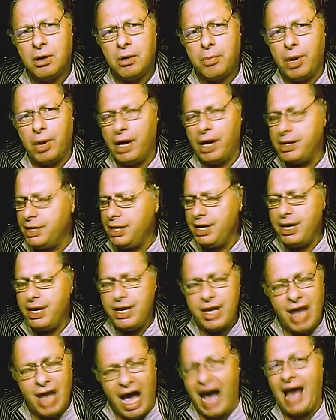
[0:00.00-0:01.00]
but
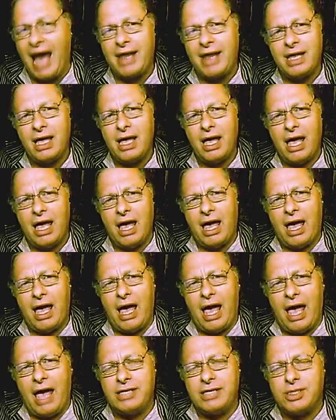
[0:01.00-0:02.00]
not
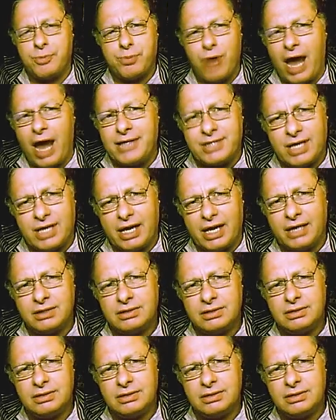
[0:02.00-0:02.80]
as a president.